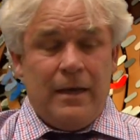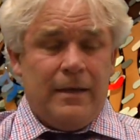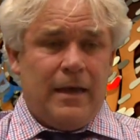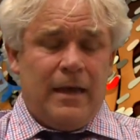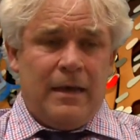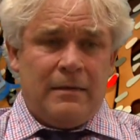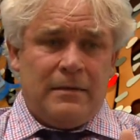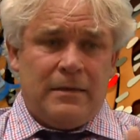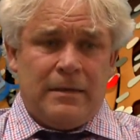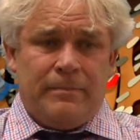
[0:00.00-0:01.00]
And
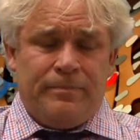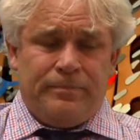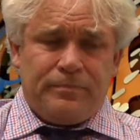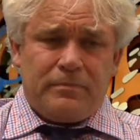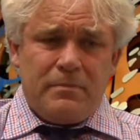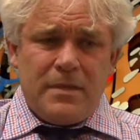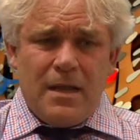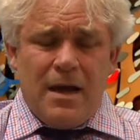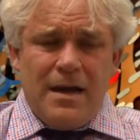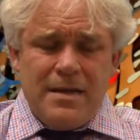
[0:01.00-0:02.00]
um,
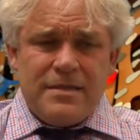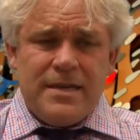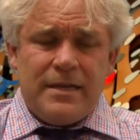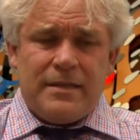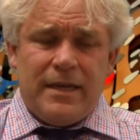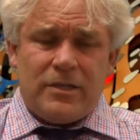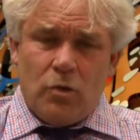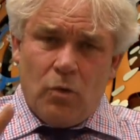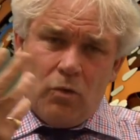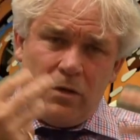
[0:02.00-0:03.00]
I think that
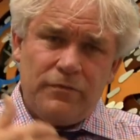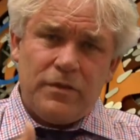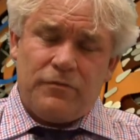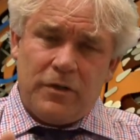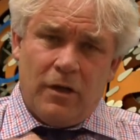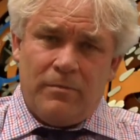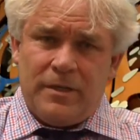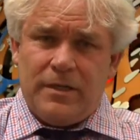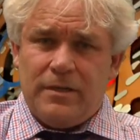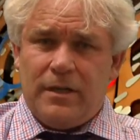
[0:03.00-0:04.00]
all of the
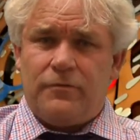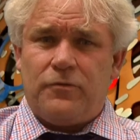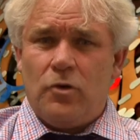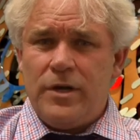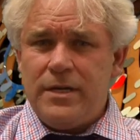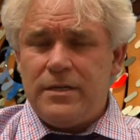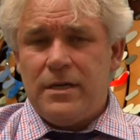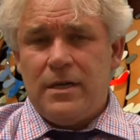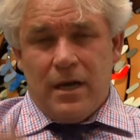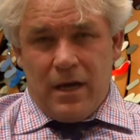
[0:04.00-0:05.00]
phenomena that Freud
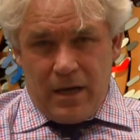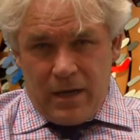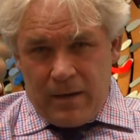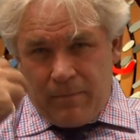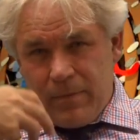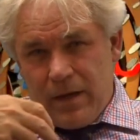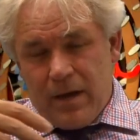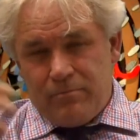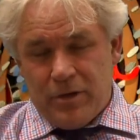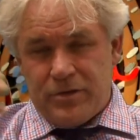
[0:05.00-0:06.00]
um,
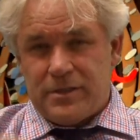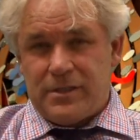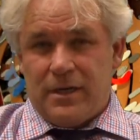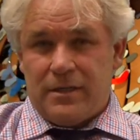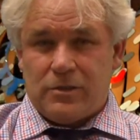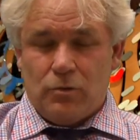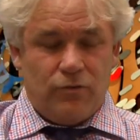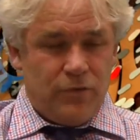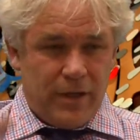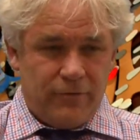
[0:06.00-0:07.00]
hypothesized or
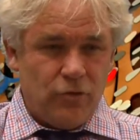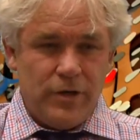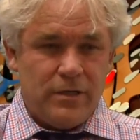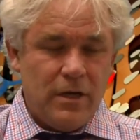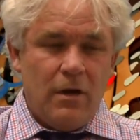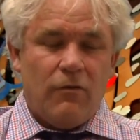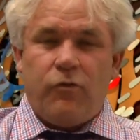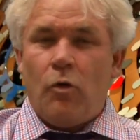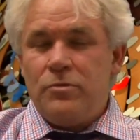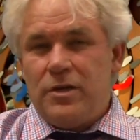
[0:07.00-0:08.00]
that Freud
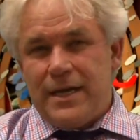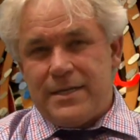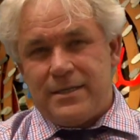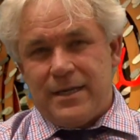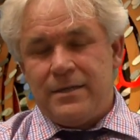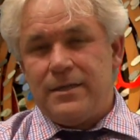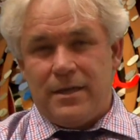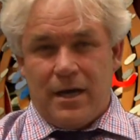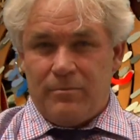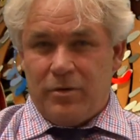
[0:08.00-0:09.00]
formulated under the
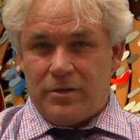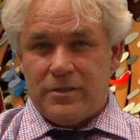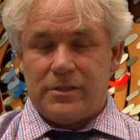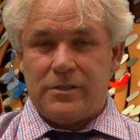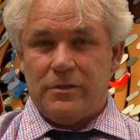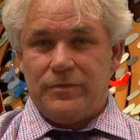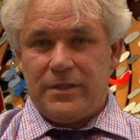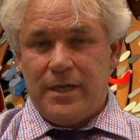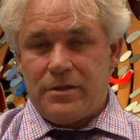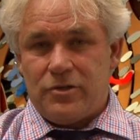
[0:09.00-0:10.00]
hypothesis of a
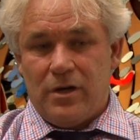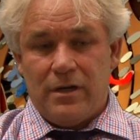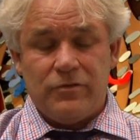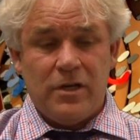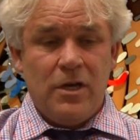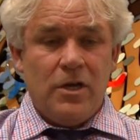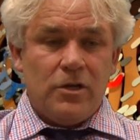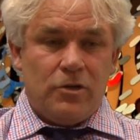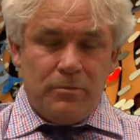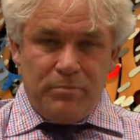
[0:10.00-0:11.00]
death drive
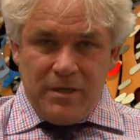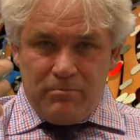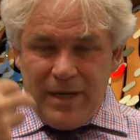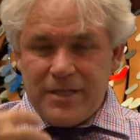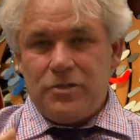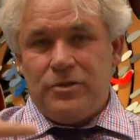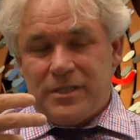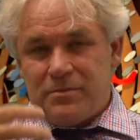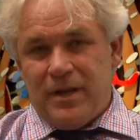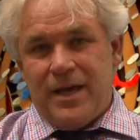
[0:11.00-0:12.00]
could be better
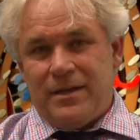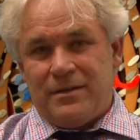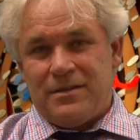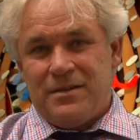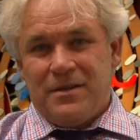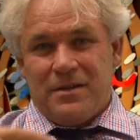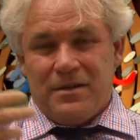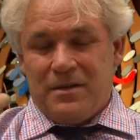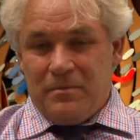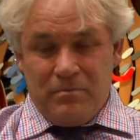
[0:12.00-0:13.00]
explained,
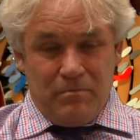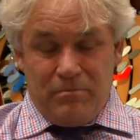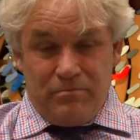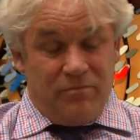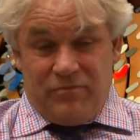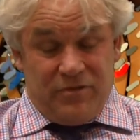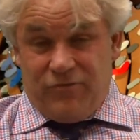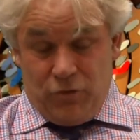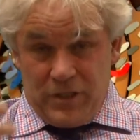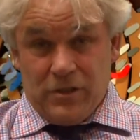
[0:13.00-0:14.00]
um, for
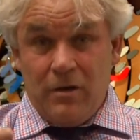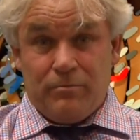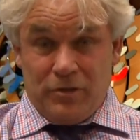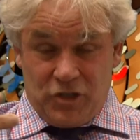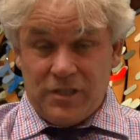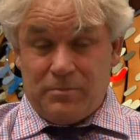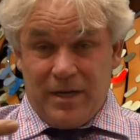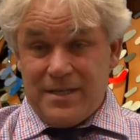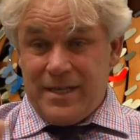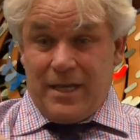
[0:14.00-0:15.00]
example, just by
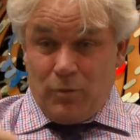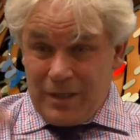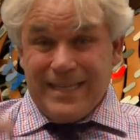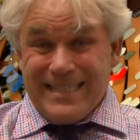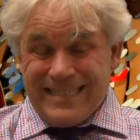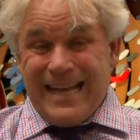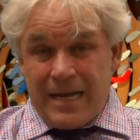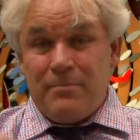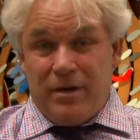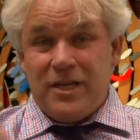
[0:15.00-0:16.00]
saying, well, there's an
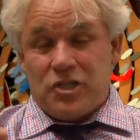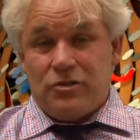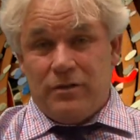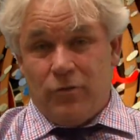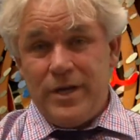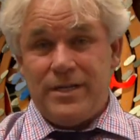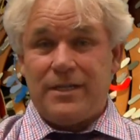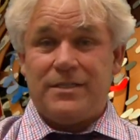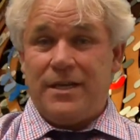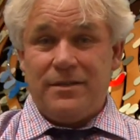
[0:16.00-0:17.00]
unpleasure avoiding
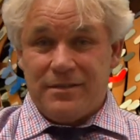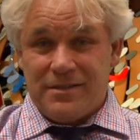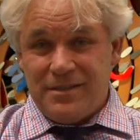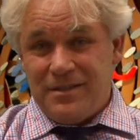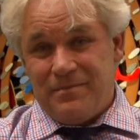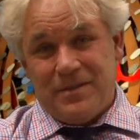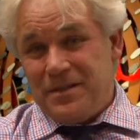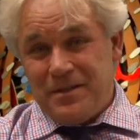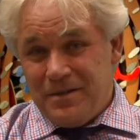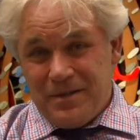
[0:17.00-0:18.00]
tendency
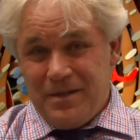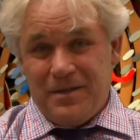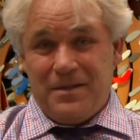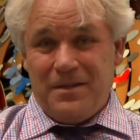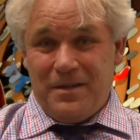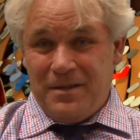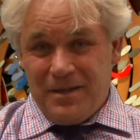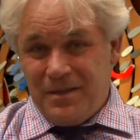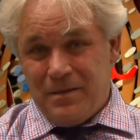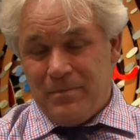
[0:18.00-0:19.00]
uh, in,
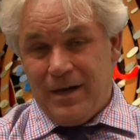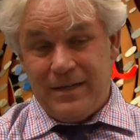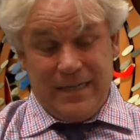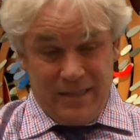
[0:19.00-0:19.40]
in the mind, and in